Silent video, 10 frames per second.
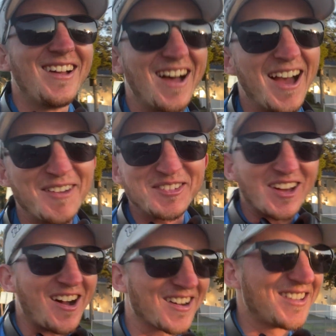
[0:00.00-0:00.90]
I've
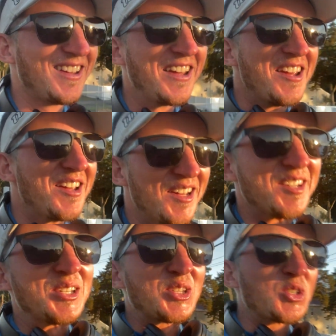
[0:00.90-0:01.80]
talked
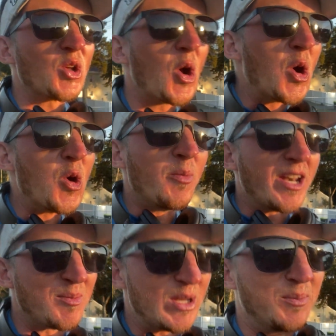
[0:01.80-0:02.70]
to so
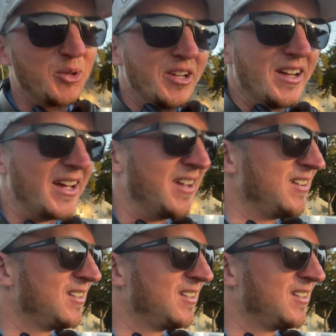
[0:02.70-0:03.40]
many people today.